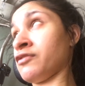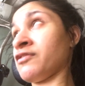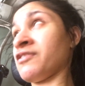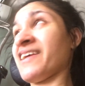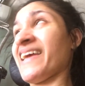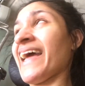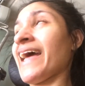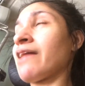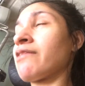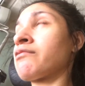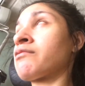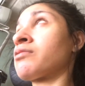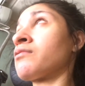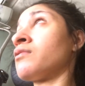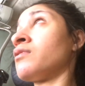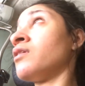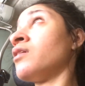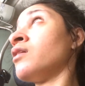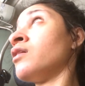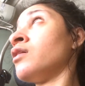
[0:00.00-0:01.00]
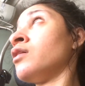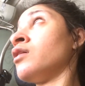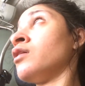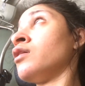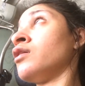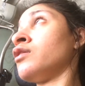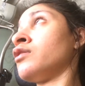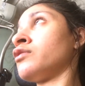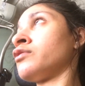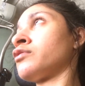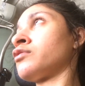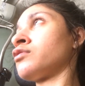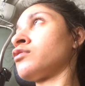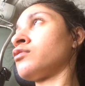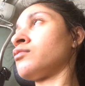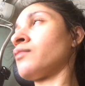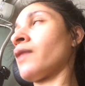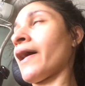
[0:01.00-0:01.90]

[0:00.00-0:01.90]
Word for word: to get to,